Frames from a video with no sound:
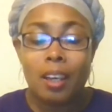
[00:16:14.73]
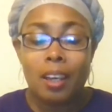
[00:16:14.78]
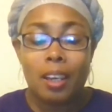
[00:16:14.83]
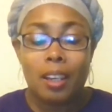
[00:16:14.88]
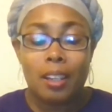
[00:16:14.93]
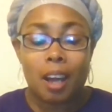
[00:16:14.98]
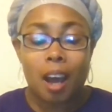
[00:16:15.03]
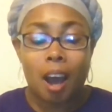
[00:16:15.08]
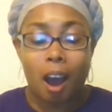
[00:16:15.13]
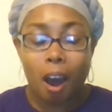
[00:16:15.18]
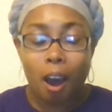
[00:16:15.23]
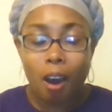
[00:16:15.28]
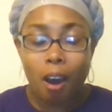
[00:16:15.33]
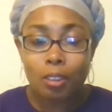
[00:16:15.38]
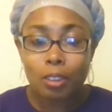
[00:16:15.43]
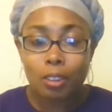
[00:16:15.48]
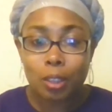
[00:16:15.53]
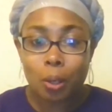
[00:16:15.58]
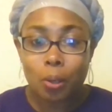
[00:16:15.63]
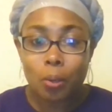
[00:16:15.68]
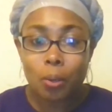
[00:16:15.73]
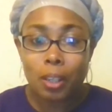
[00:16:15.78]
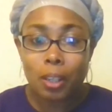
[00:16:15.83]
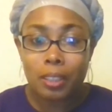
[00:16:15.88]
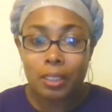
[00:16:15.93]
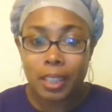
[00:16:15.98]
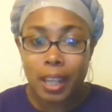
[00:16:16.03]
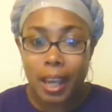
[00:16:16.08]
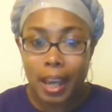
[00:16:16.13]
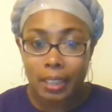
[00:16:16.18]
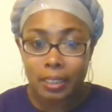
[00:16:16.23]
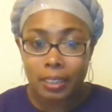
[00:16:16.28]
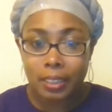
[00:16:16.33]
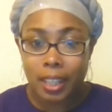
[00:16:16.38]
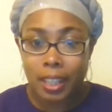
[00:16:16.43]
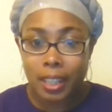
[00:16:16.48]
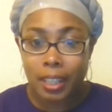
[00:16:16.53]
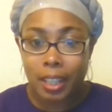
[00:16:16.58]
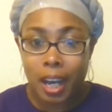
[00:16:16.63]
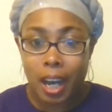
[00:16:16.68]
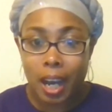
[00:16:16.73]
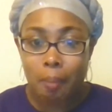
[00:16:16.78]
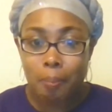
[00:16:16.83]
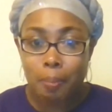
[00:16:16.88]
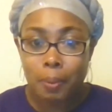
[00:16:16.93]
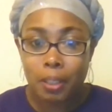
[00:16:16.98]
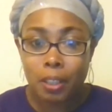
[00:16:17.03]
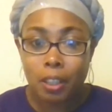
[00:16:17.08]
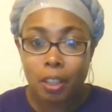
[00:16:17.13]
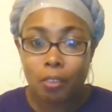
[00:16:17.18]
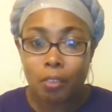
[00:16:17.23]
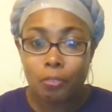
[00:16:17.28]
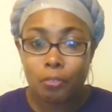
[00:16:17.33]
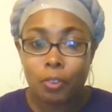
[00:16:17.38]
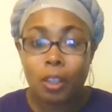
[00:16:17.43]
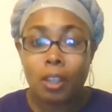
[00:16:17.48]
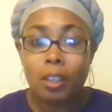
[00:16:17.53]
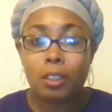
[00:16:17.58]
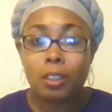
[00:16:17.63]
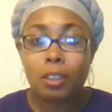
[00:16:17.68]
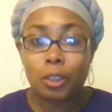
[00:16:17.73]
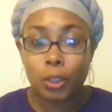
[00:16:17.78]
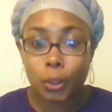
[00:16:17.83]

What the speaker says: and also attach a copy of a